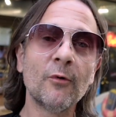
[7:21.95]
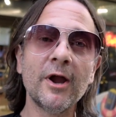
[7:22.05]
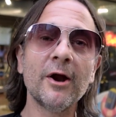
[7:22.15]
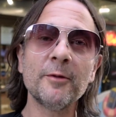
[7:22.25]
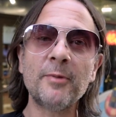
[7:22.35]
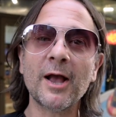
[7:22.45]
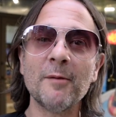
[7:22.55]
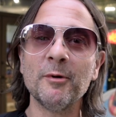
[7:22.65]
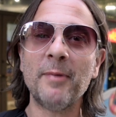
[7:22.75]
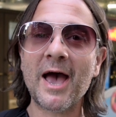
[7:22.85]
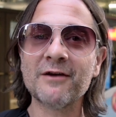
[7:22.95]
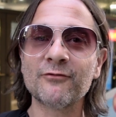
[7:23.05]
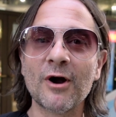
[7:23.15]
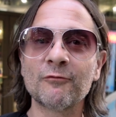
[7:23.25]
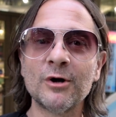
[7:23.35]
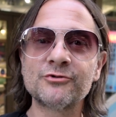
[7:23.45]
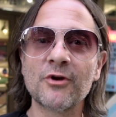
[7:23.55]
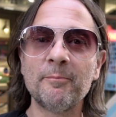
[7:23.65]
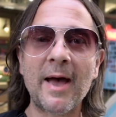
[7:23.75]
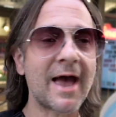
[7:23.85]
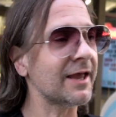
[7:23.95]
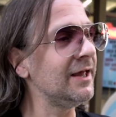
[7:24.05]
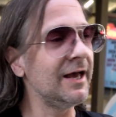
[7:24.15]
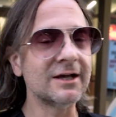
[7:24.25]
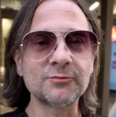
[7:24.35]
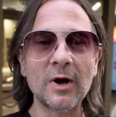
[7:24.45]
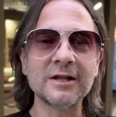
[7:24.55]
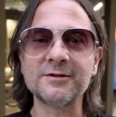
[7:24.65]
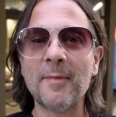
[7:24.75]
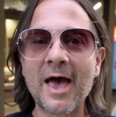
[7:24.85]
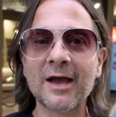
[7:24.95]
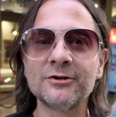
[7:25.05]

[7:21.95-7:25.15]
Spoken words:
We're here to pick up a bag for our road trip back, as well as a bag